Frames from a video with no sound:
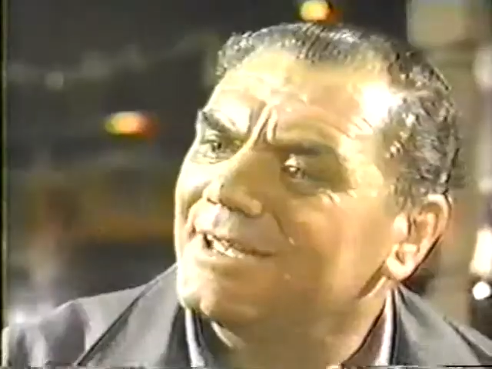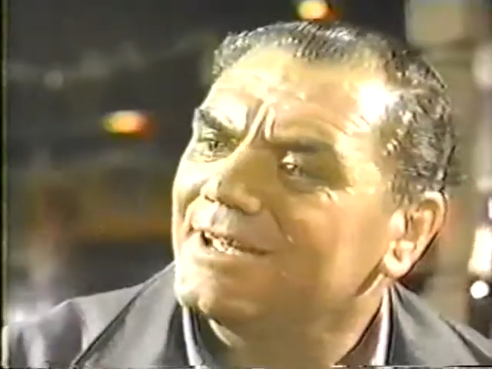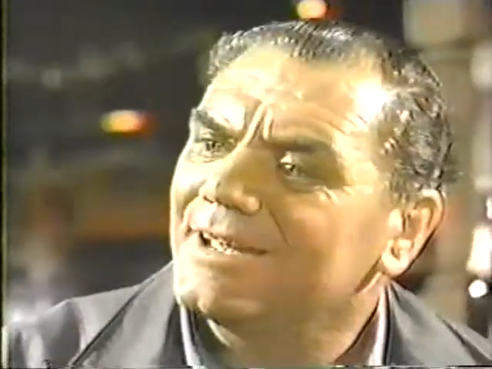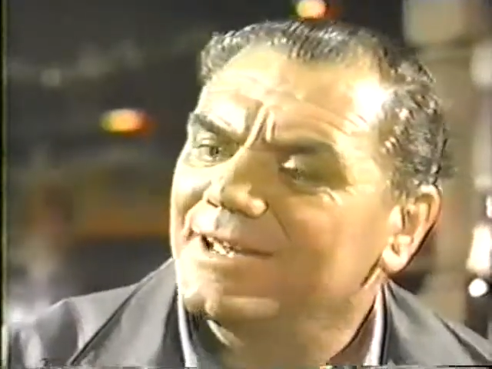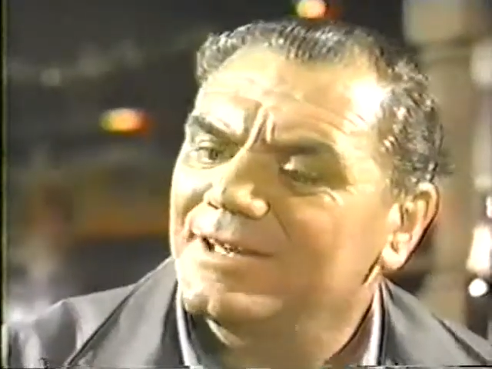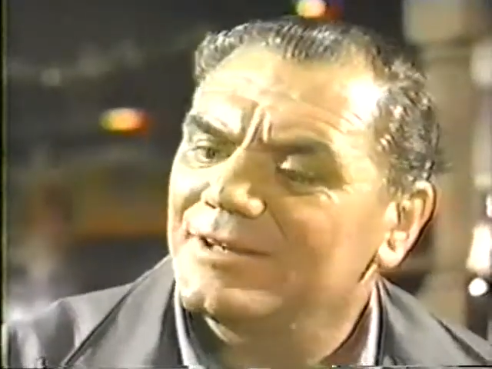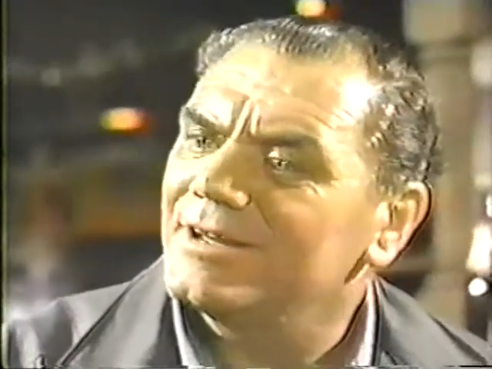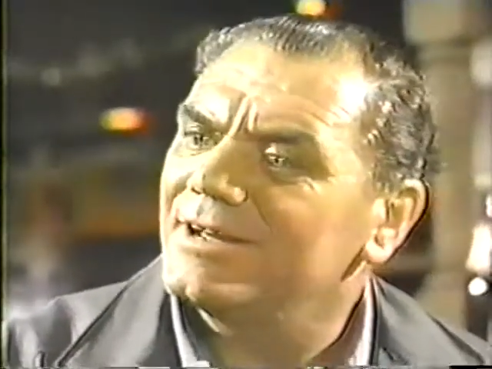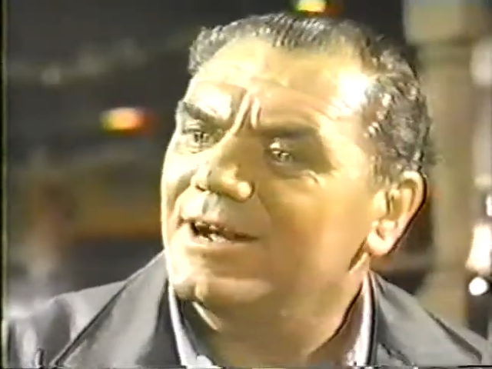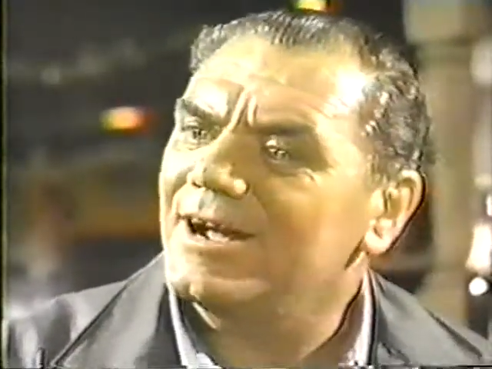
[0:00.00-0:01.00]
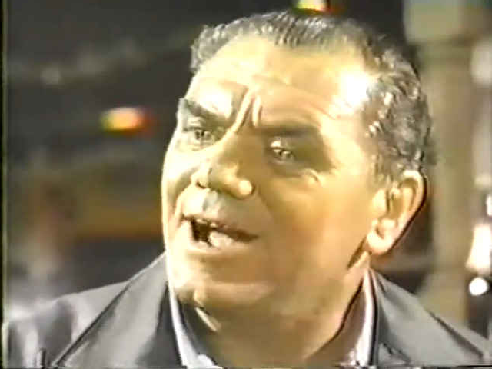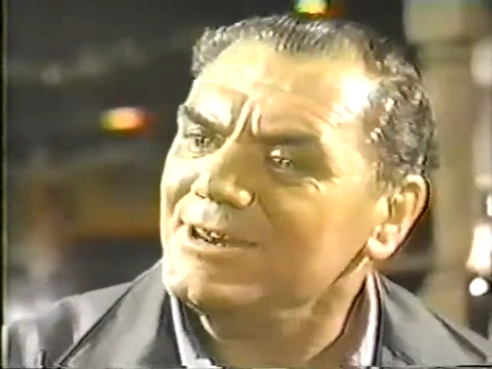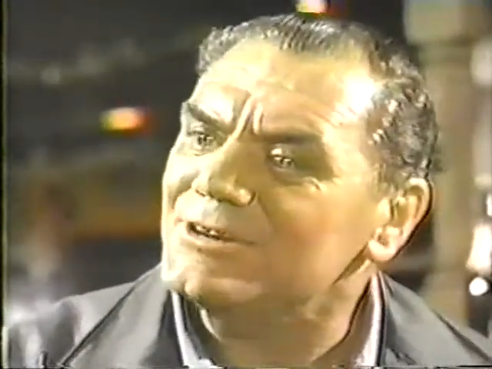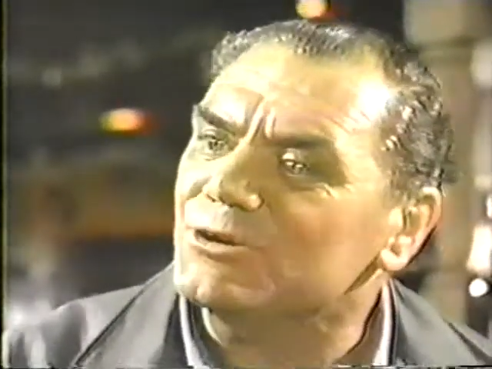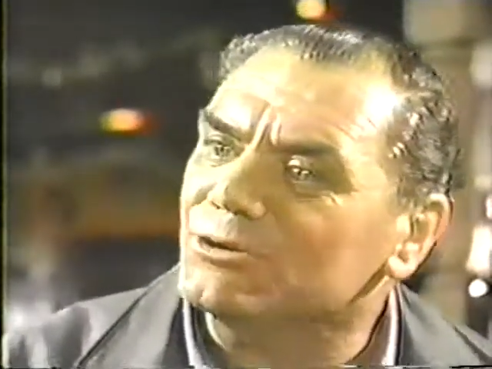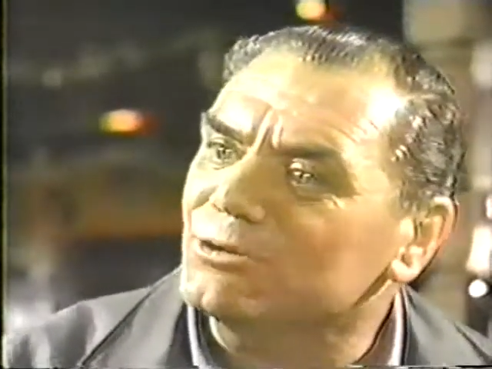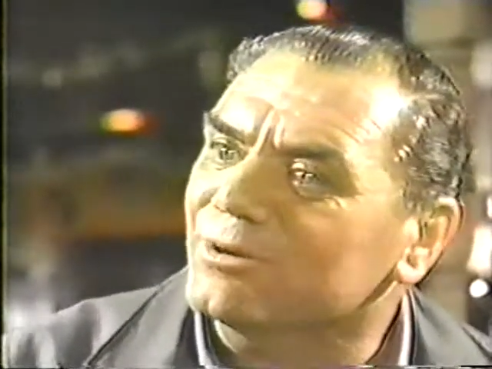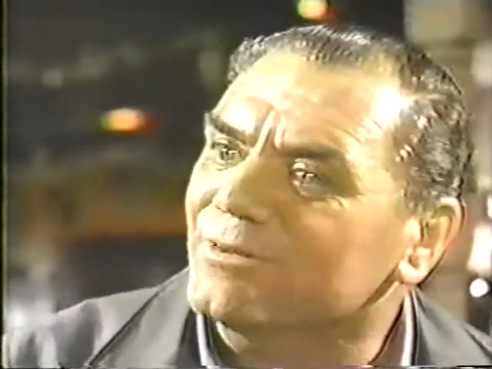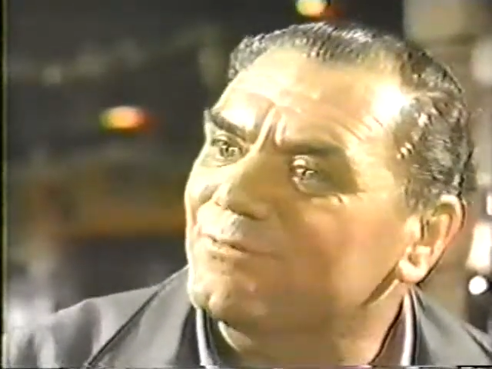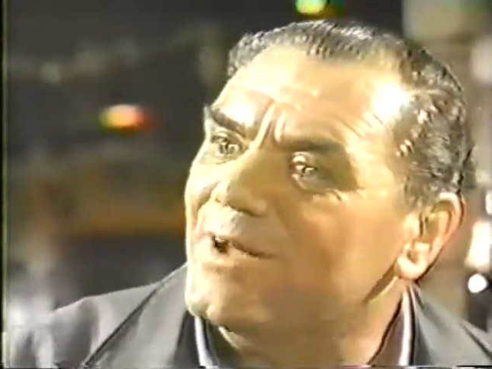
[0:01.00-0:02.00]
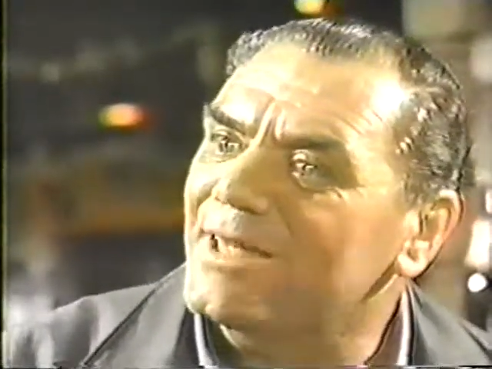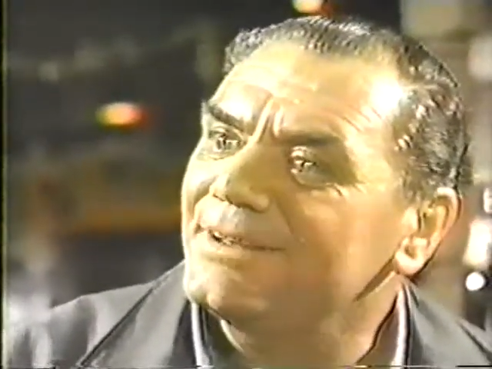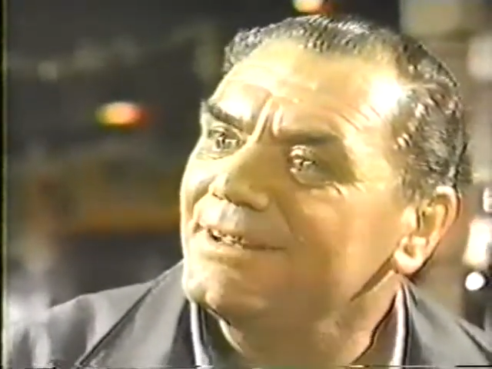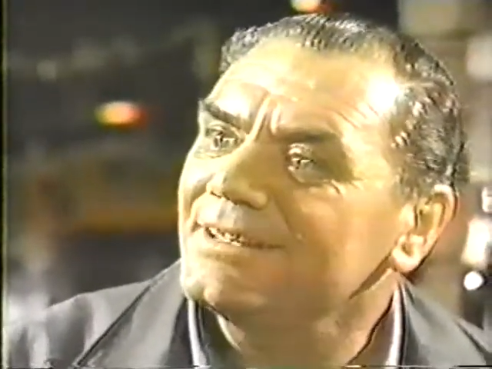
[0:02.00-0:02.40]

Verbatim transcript: Mm. I didn't know you were a father.